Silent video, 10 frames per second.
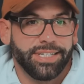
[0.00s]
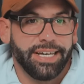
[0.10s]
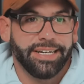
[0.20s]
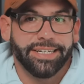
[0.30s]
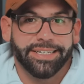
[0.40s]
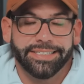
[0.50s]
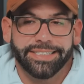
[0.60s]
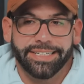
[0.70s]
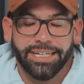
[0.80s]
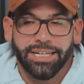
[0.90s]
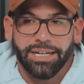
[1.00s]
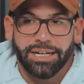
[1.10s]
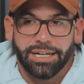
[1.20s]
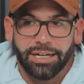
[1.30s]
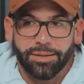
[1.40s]
tendons and
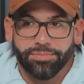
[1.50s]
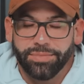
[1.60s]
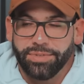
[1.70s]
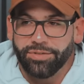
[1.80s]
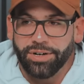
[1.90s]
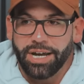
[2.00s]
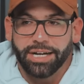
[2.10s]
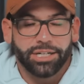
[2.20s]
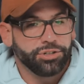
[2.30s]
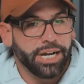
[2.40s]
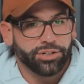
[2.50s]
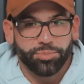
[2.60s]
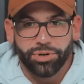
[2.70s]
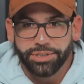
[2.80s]
different non-contractile